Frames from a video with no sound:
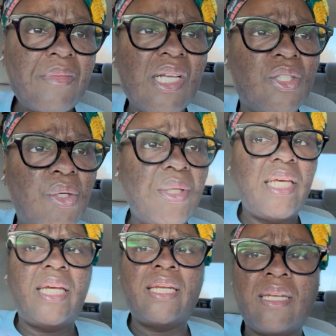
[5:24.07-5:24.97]
So
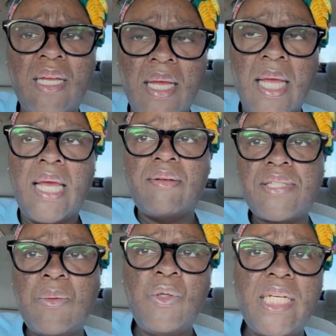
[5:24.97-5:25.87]
Ken, if
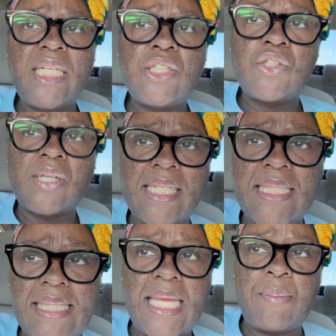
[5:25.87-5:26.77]
someone is trying
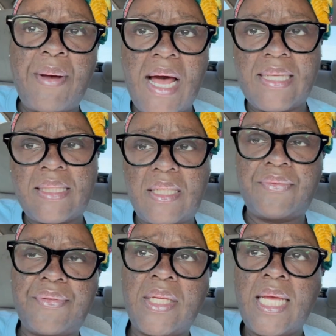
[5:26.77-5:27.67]
to stay positive,
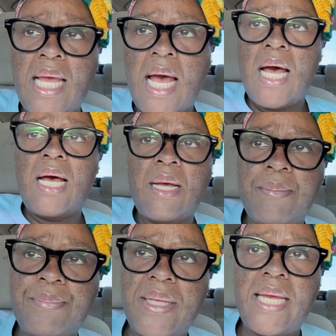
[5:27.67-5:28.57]

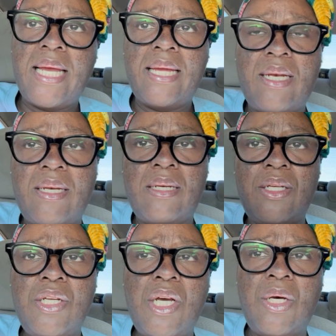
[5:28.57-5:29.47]
and,
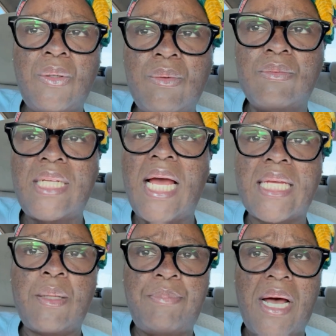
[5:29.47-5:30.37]
you know, not
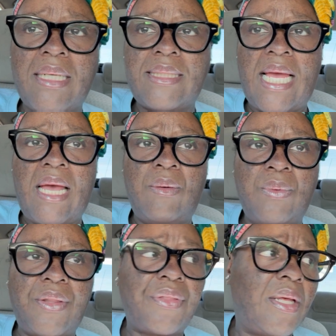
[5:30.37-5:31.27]
get bogged down
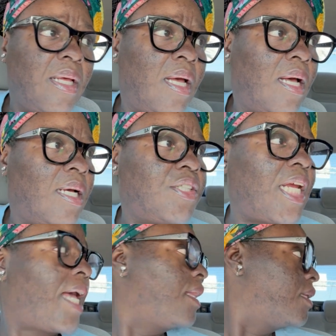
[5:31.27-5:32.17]
with a
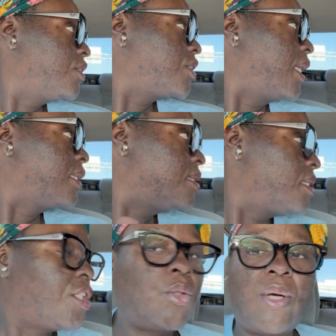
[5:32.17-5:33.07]
challenge like the
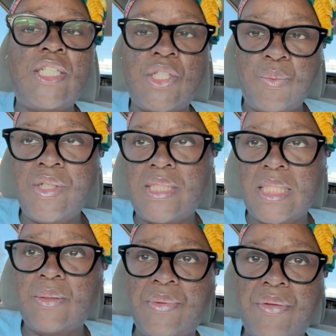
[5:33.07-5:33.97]
situation we're
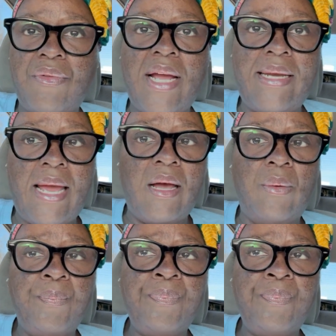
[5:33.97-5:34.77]
dealing with right now,